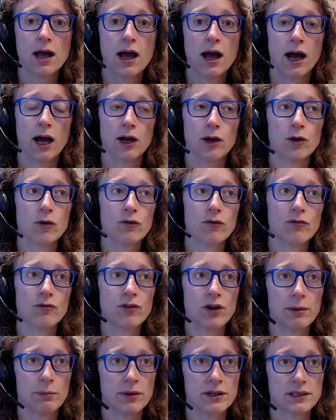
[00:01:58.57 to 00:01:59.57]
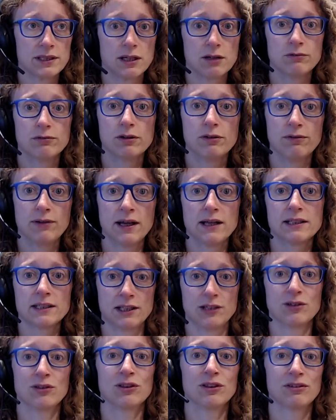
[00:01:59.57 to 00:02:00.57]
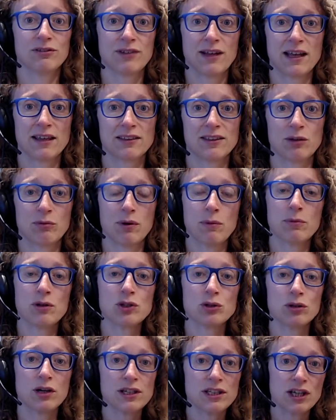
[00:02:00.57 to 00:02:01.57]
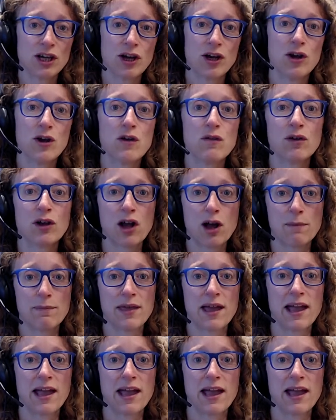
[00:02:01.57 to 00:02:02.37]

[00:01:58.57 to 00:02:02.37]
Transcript: I often find myself reflecting on the fact that when we try to overcome that